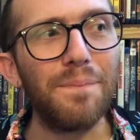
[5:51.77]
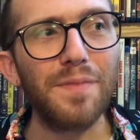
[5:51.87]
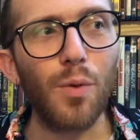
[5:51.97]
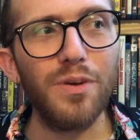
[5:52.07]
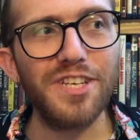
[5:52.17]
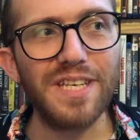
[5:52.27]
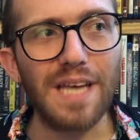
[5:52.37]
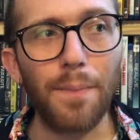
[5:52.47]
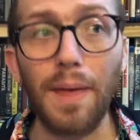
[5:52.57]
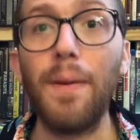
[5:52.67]
which is
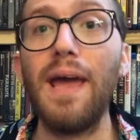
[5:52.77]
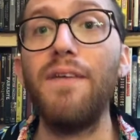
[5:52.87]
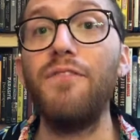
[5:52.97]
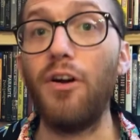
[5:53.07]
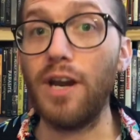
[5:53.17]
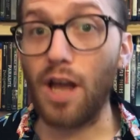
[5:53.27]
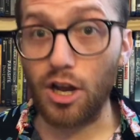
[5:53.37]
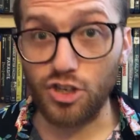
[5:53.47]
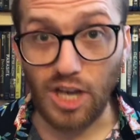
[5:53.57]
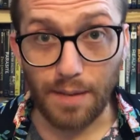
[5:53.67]
played by a very young
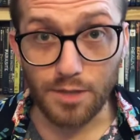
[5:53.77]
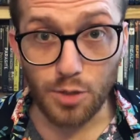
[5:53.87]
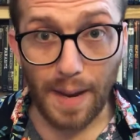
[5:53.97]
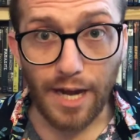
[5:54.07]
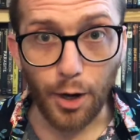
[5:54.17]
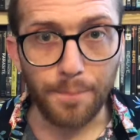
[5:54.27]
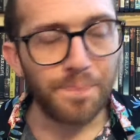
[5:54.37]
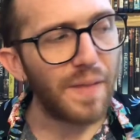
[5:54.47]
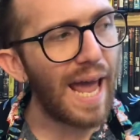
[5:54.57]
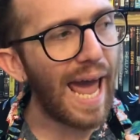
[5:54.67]
James Spader.
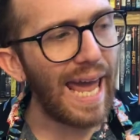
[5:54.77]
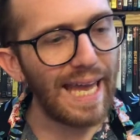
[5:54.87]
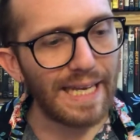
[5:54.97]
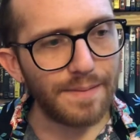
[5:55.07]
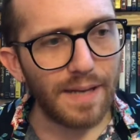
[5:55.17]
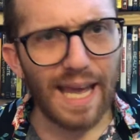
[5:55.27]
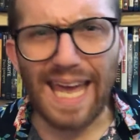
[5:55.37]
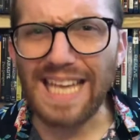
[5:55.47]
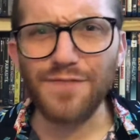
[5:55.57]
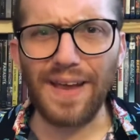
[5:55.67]
And
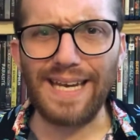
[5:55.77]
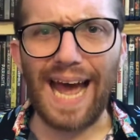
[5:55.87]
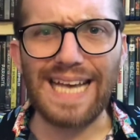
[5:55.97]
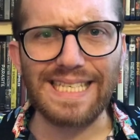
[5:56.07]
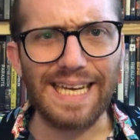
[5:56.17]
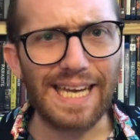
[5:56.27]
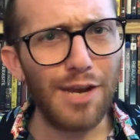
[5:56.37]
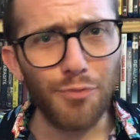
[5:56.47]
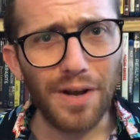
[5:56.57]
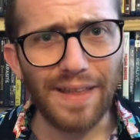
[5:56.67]
he's fantastic. He
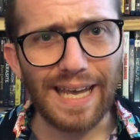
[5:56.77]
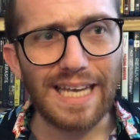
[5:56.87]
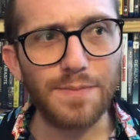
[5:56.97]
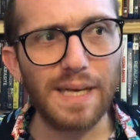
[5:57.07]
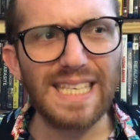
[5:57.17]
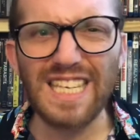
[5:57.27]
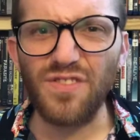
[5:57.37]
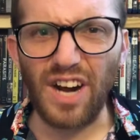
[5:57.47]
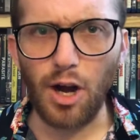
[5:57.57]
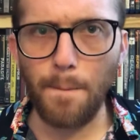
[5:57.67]
really is, because he's
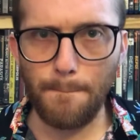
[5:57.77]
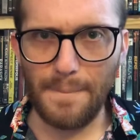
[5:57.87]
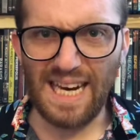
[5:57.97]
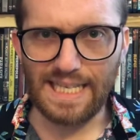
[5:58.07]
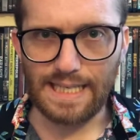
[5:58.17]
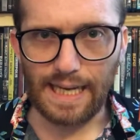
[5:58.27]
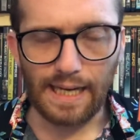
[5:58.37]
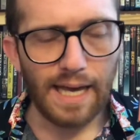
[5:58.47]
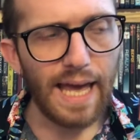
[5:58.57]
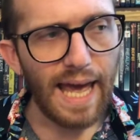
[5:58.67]
very menacing
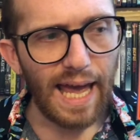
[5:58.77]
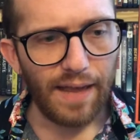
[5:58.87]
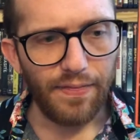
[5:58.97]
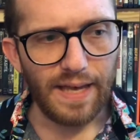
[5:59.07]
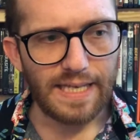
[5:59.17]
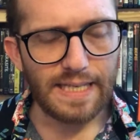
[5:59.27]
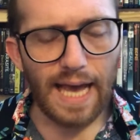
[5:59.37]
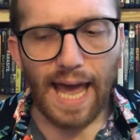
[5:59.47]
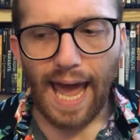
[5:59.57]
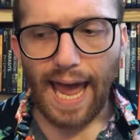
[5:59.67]
in this,
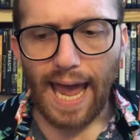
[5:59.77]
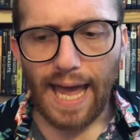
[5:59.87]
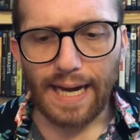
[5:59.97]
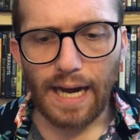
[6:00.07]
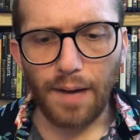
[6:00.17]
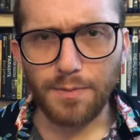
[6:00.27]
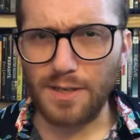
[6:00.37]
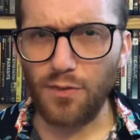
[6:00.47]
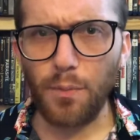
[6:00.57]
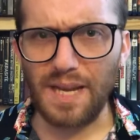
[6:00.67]
and
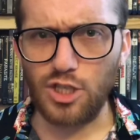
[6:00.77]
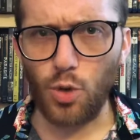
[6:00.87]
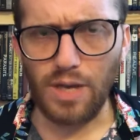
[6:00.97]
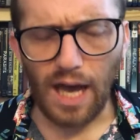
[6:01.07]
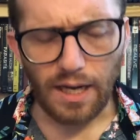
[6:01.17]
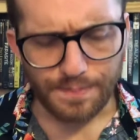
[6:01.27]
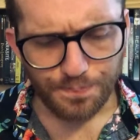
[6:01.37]
especially for being so young.